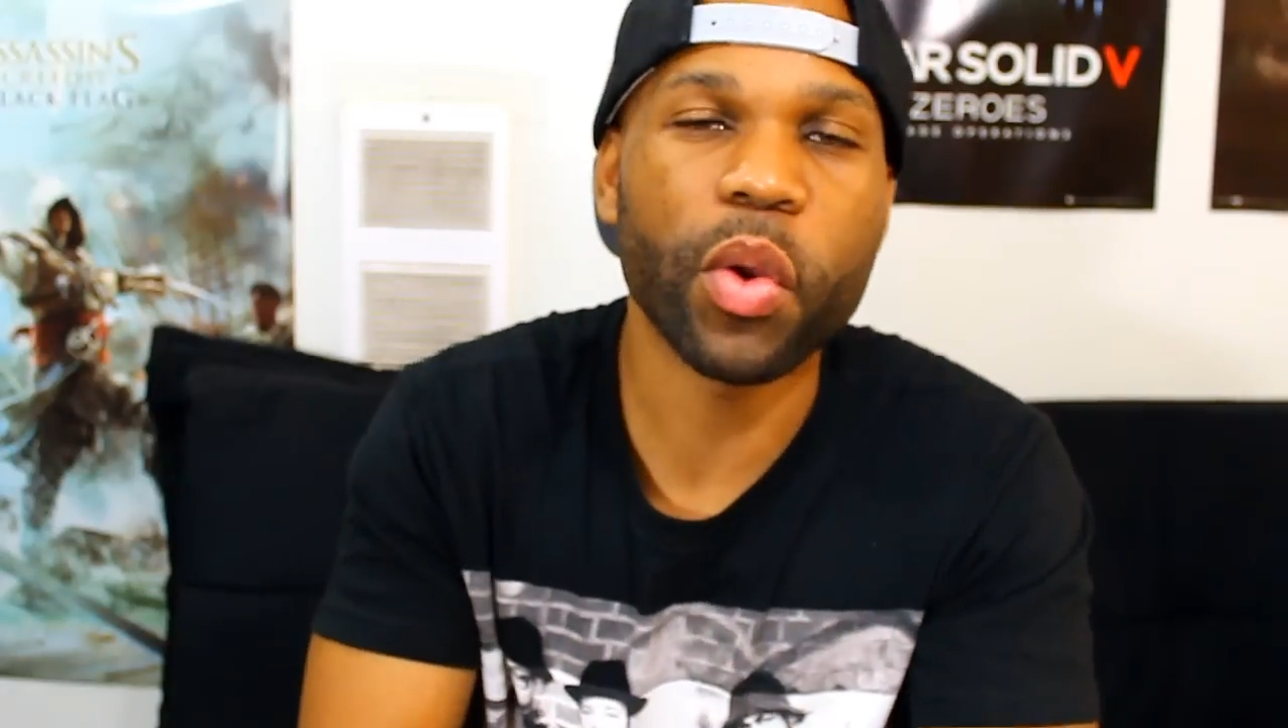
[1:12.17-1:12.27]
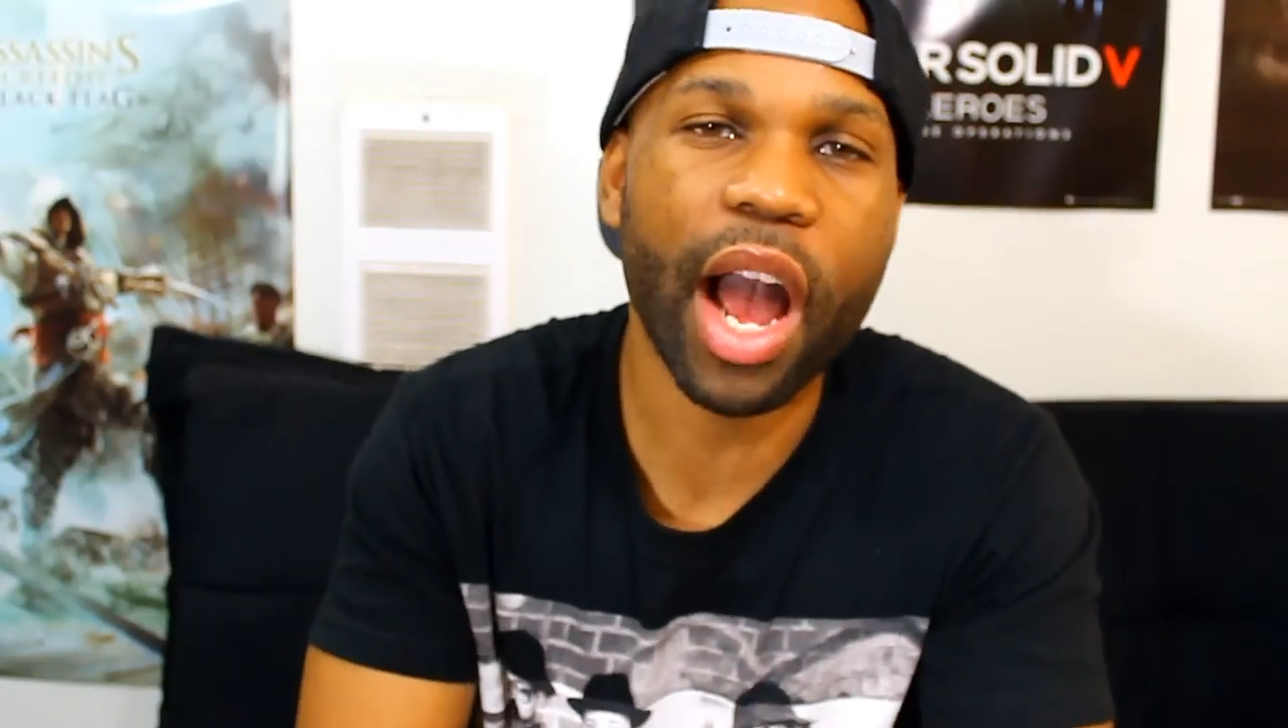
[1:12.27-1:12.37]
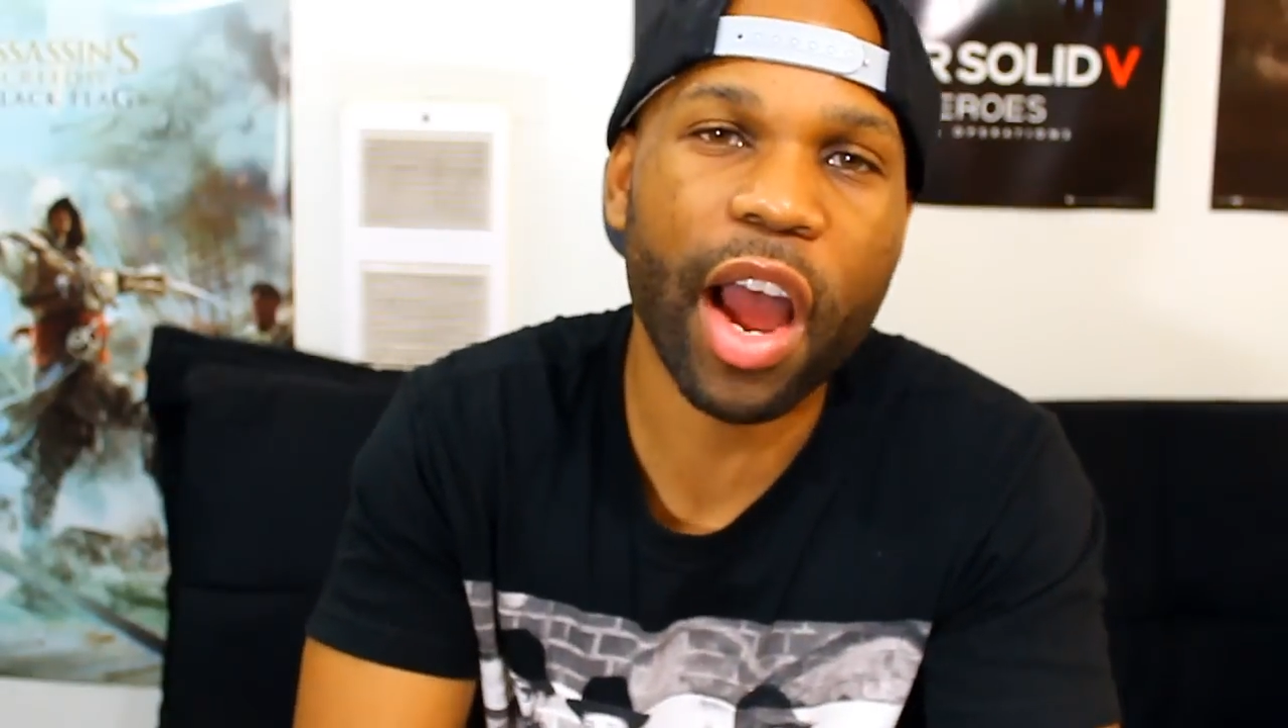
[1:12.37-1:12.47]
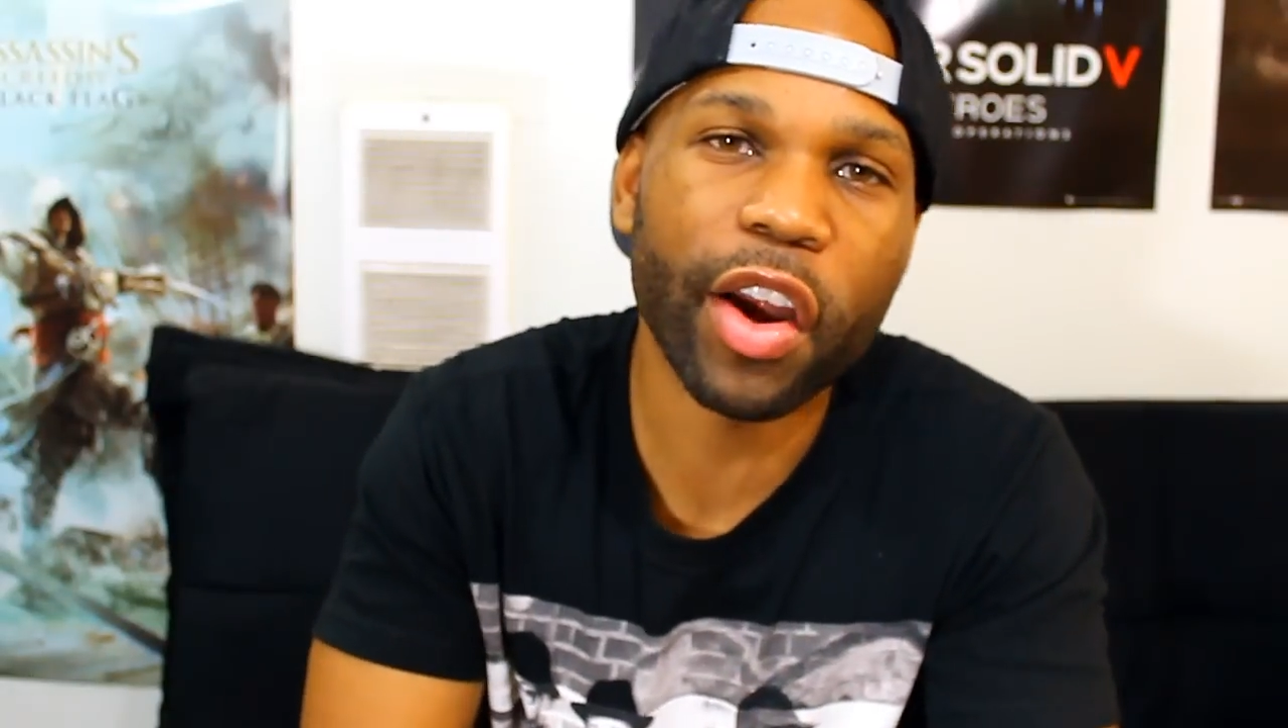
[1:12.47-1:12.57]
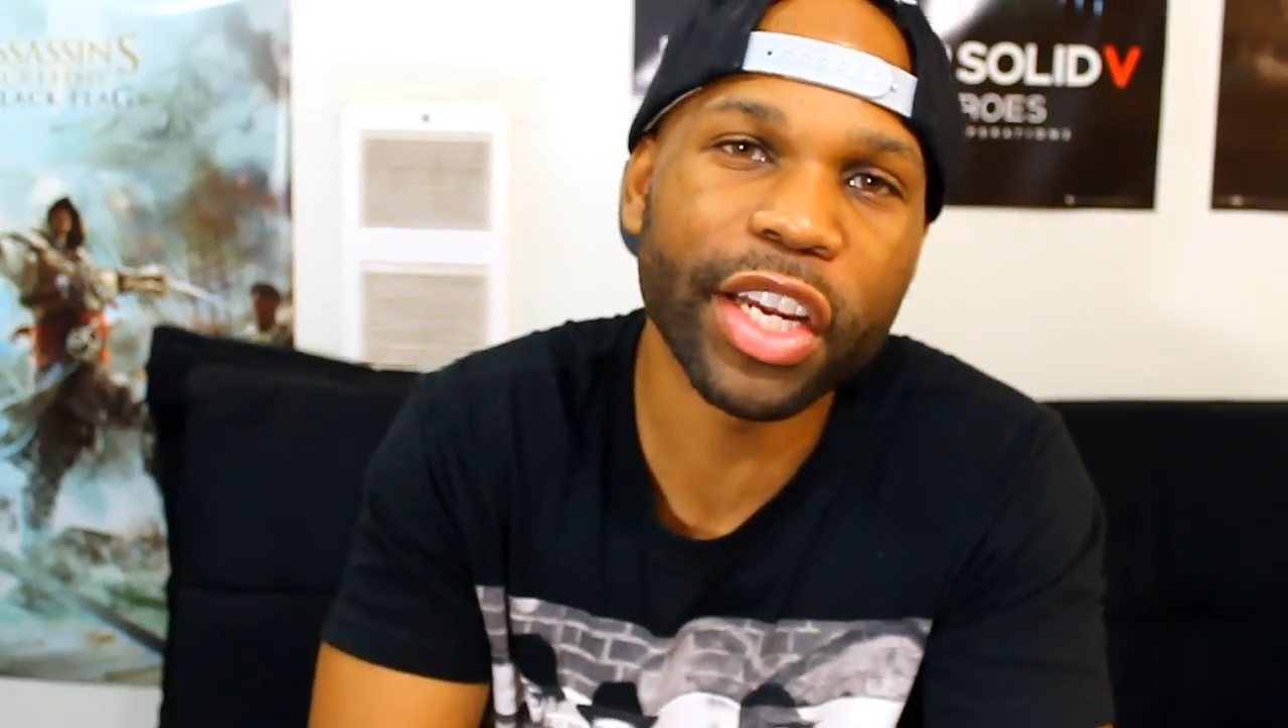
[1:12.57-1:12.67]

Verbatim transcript: when you out